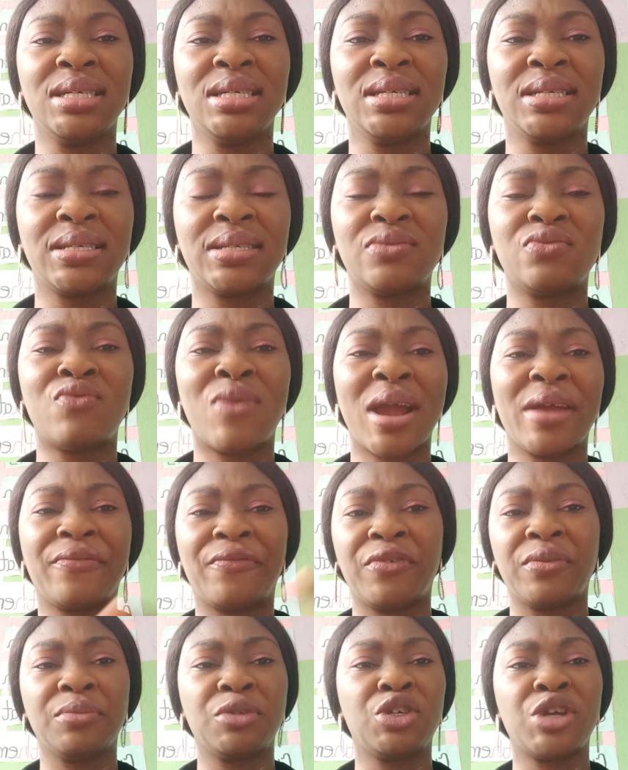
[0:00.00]
this right
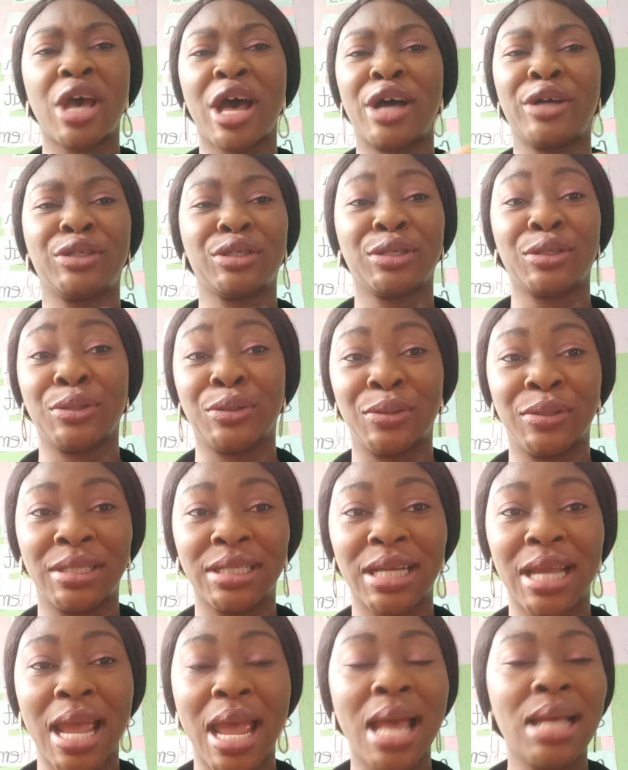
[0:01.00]
from childhood.